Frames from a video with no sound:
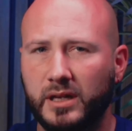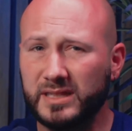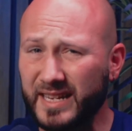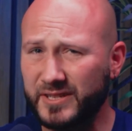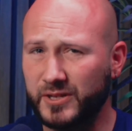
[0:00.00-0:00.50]

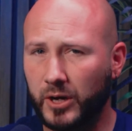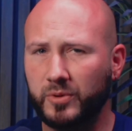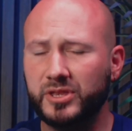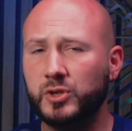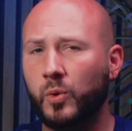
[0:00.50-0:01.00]
Let's
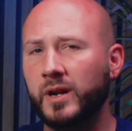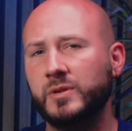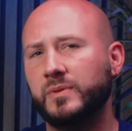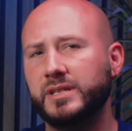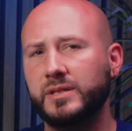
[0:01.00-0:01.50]
start with a
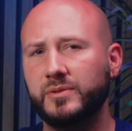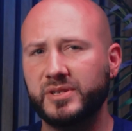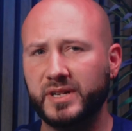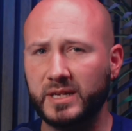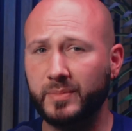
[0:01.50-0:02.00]
2022
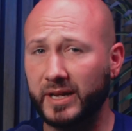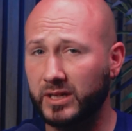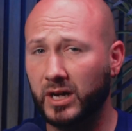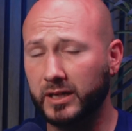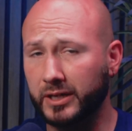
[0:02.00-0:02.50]
study by
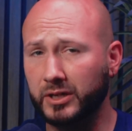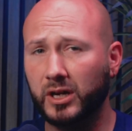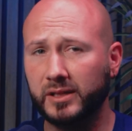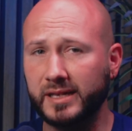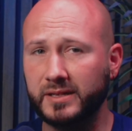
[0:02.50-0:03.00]
Gong and
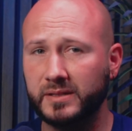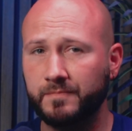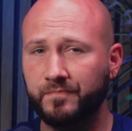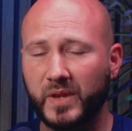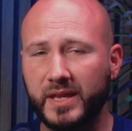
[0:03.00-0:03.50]
colleagues.
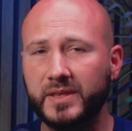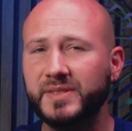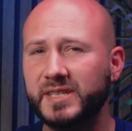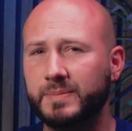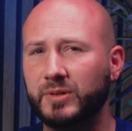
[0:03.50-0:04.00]
In
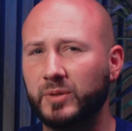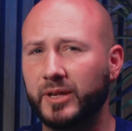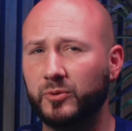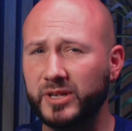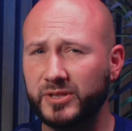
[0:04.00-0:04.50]
this
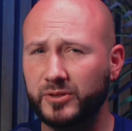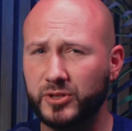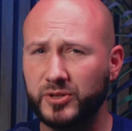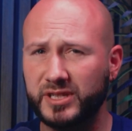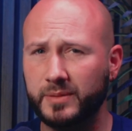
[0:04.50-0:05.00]
experiment,
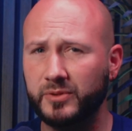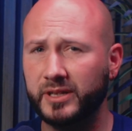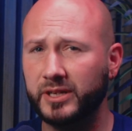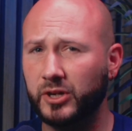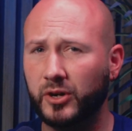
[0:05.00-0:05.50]
researchers
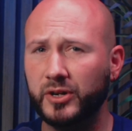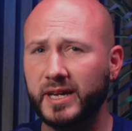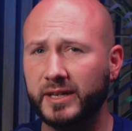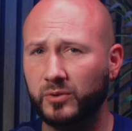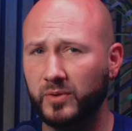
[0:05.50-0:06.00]
simulated
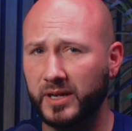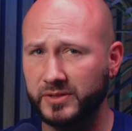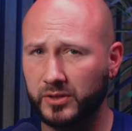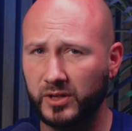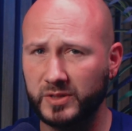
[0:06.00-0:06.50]
cardiac
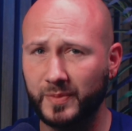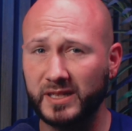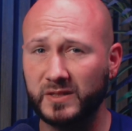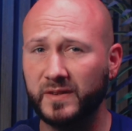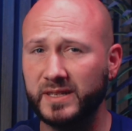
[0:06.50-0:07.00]
arrest caused
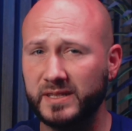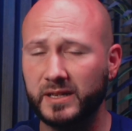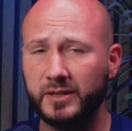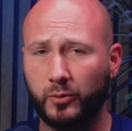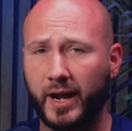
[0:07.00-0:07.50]
by
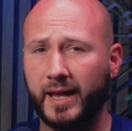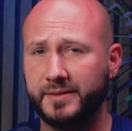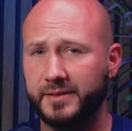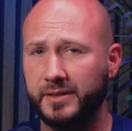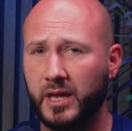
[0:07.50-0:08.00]
asphyxia in
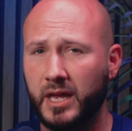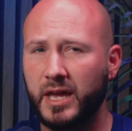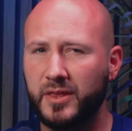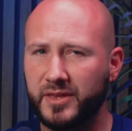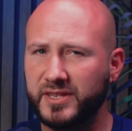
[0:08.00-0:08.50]
rats.
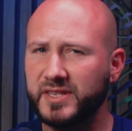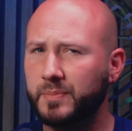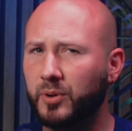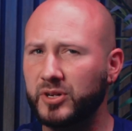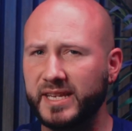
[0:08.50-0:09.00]
This
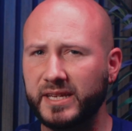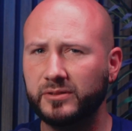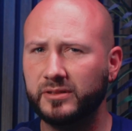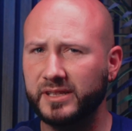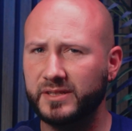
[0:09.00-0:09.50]
is a
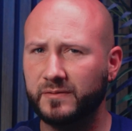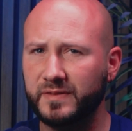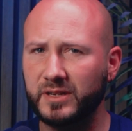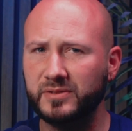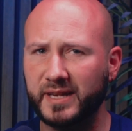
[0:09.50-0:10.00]
particularly
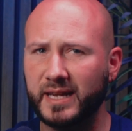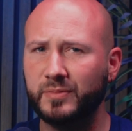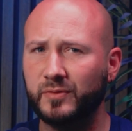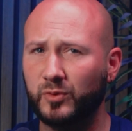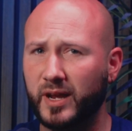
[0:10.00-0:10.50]
severe
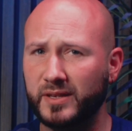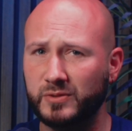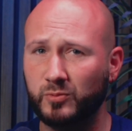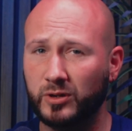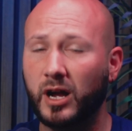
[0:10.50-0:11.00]
type of
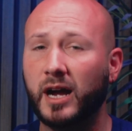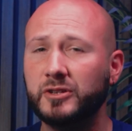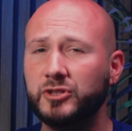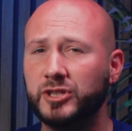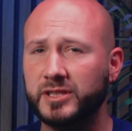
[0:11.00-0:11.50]
arrest, where
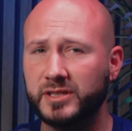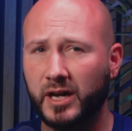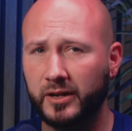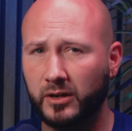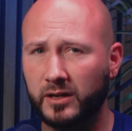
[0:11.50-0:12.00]
oxygen is
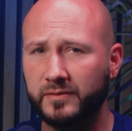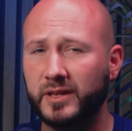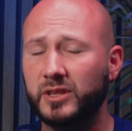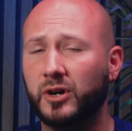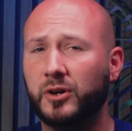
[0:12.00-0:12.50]
cut off
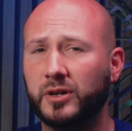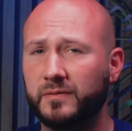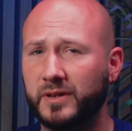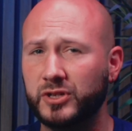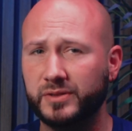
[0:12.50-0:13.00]
and the heart
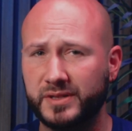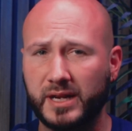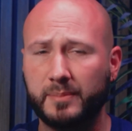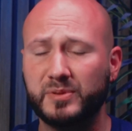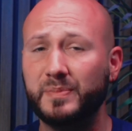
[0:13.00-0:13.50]
eventually
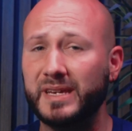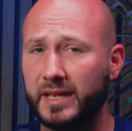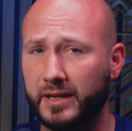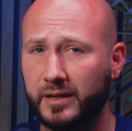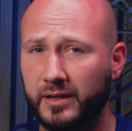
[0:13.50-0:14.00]
stops
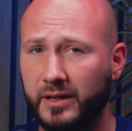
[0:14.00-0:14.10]
beating.